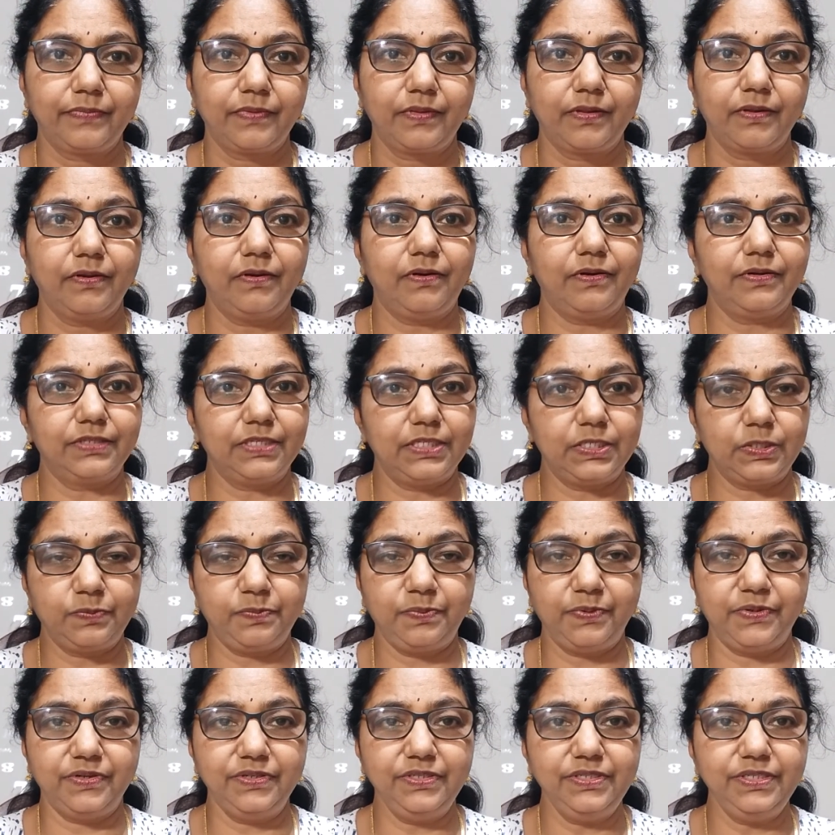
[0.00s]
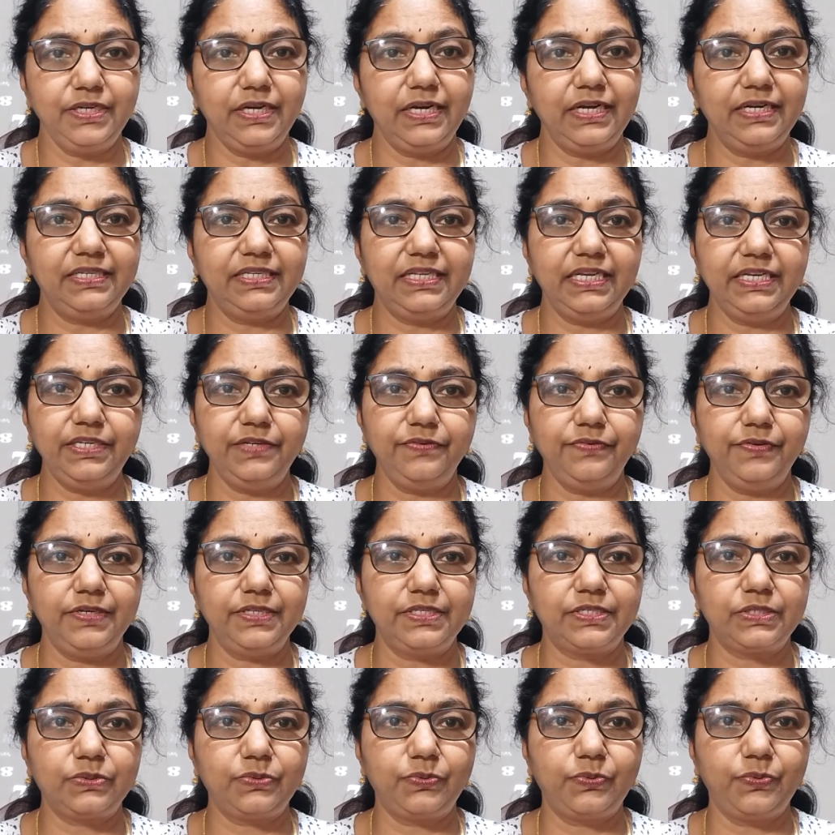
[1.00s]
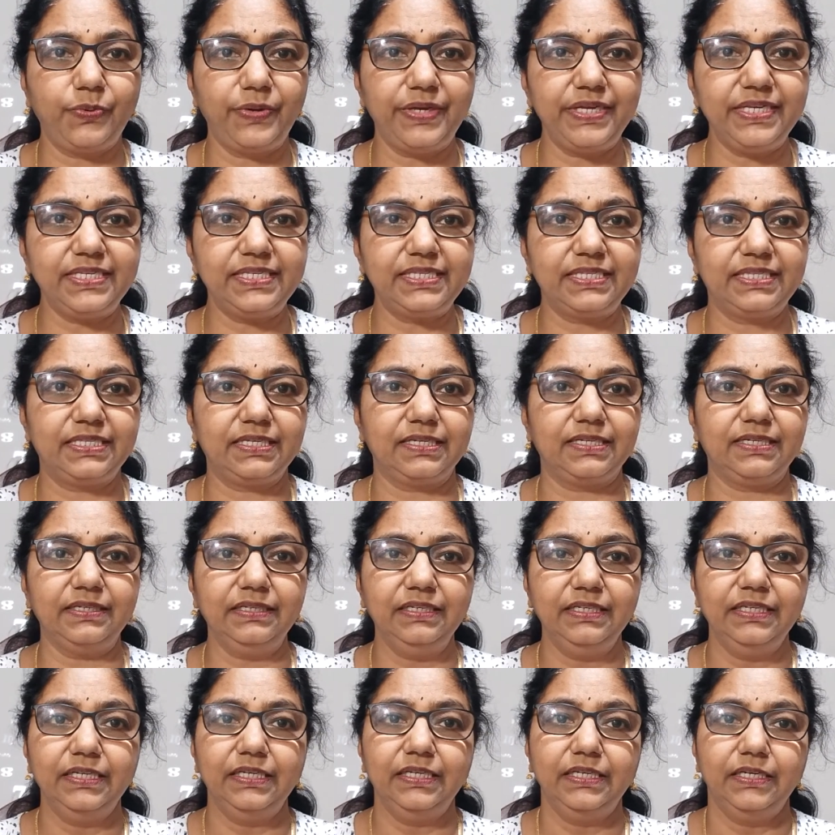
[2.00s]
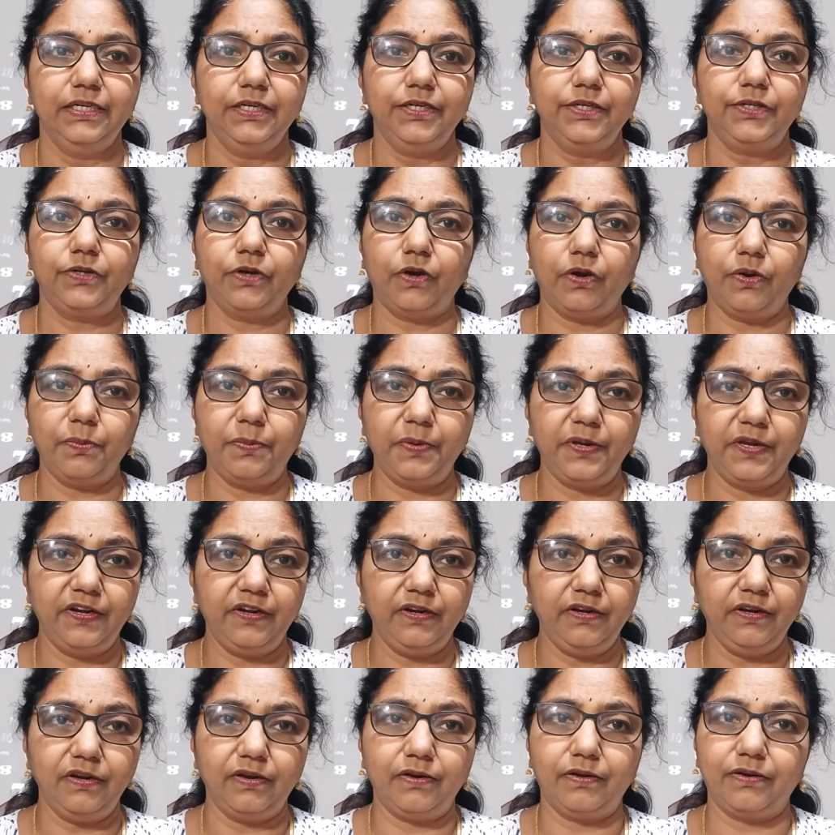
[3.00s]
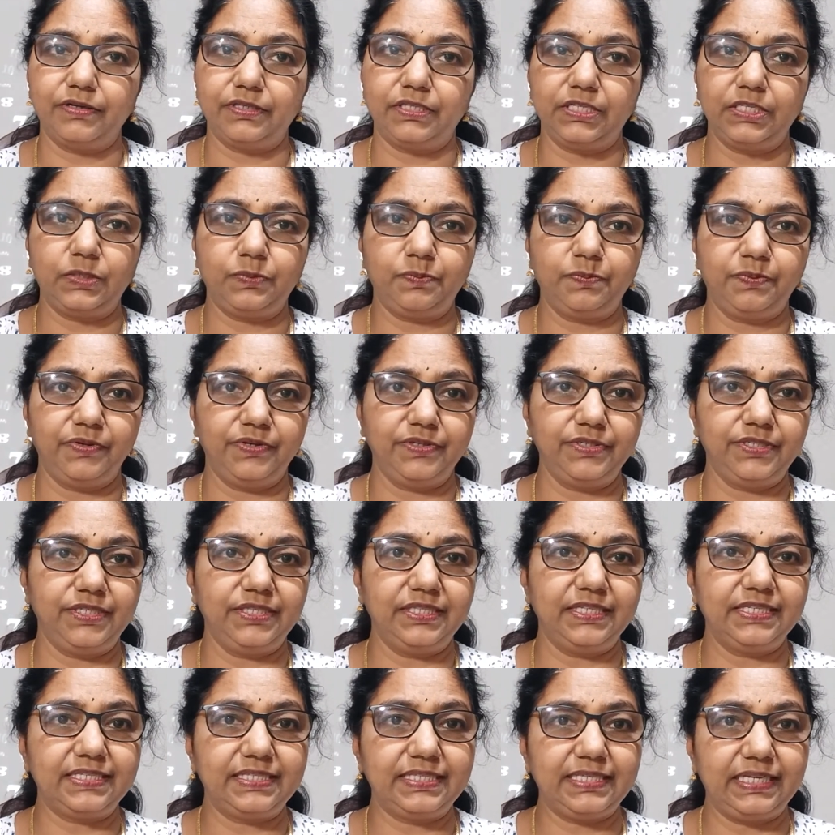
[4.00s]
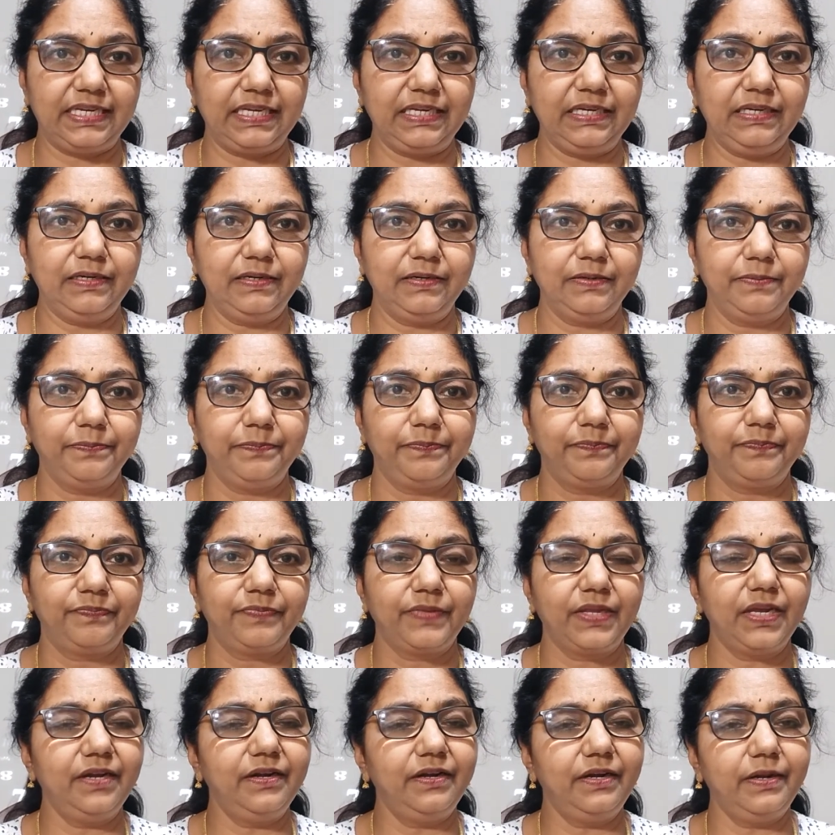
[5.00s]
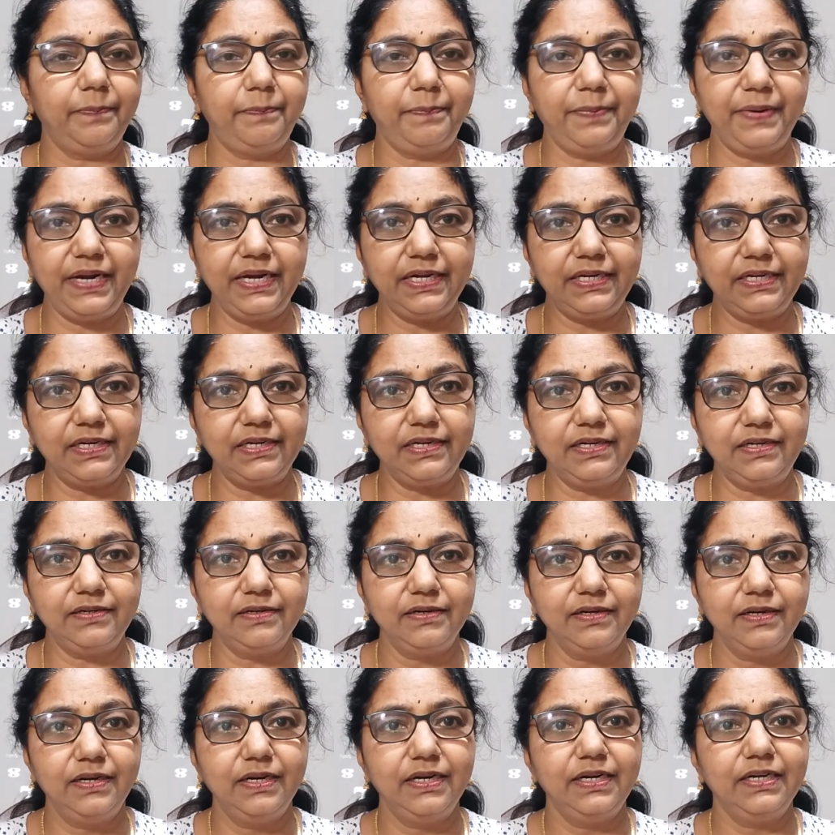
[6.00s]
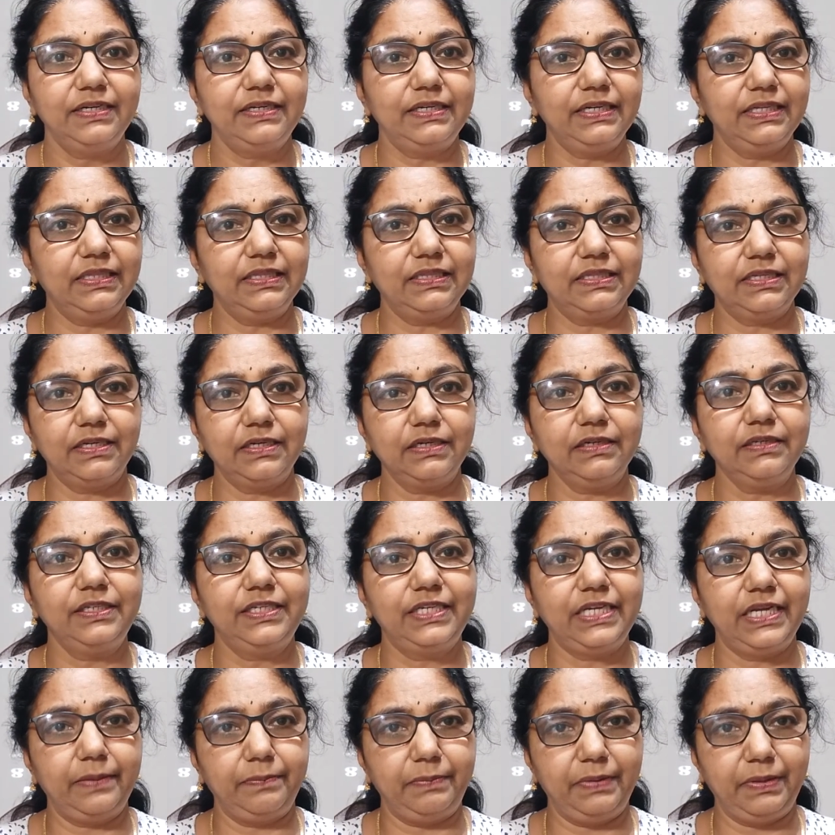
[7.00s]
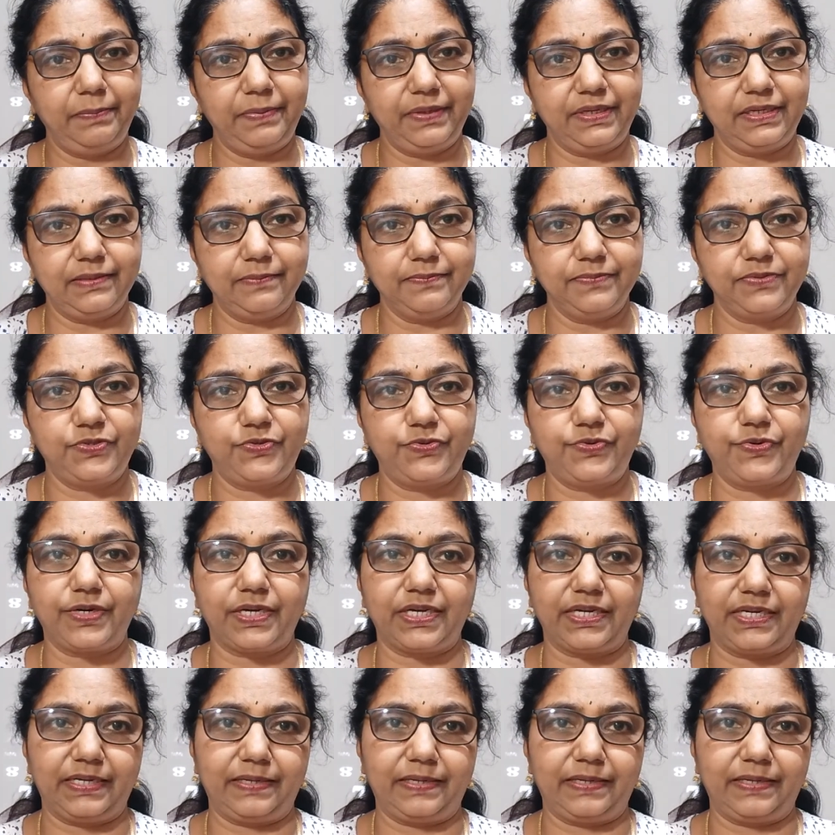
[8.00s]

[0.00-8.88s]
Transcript: or the sponge, and then you will squeeze the towel or the sponge in the sink and repeat it till the table becomes dry.